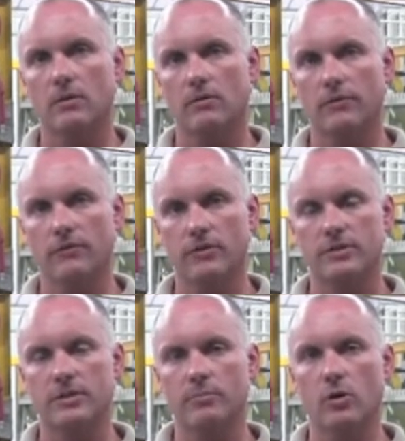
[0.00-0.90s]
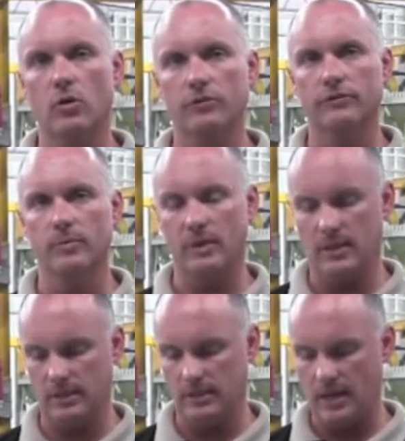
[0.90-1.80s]
reverse the bolt from the
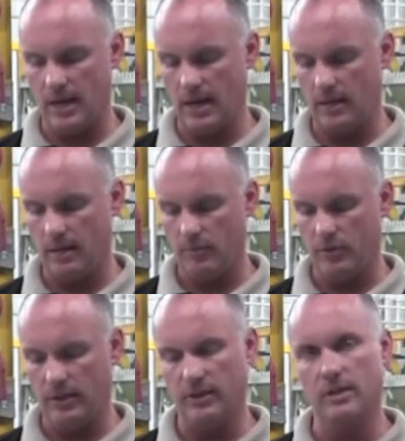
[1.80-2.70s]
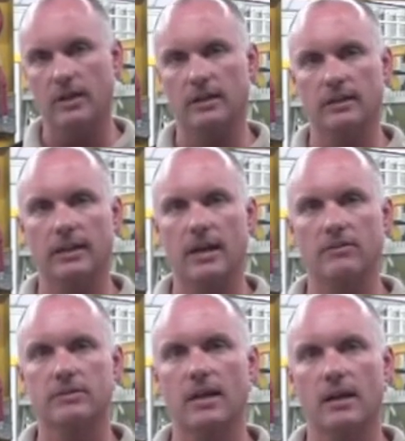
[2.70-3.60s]
inside, putting the nut on the
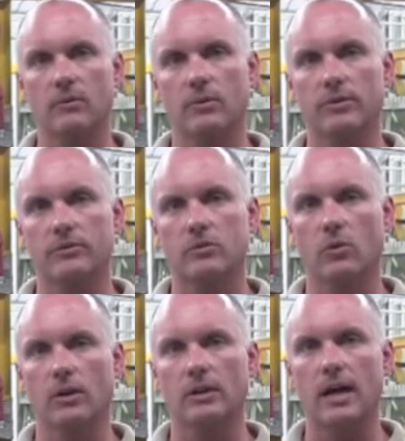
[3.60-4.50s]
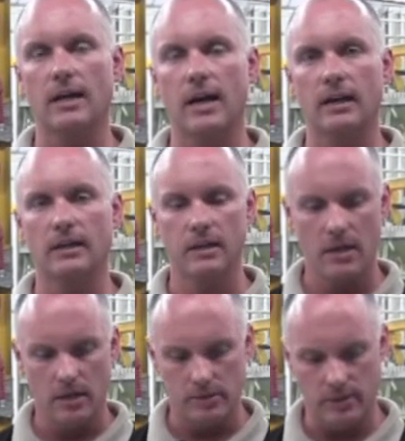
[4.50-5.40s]
outside with torque lock on it,
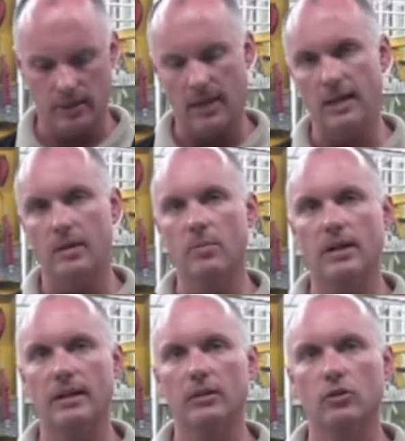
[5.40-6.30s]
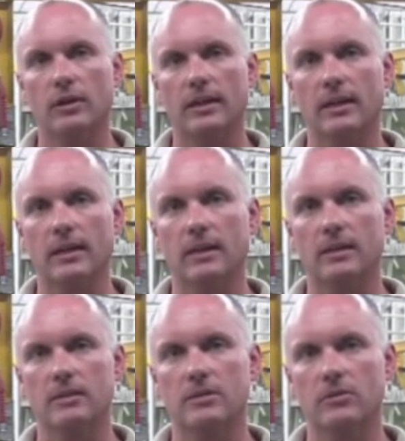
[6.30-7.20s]
so that anybody looking
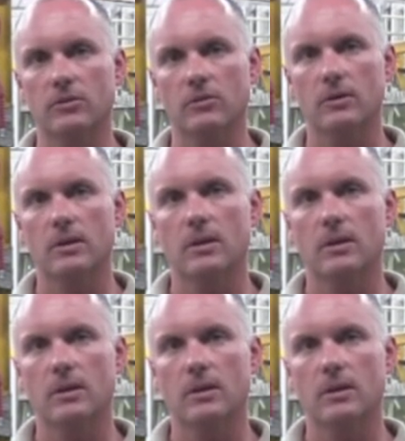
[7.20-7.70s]
into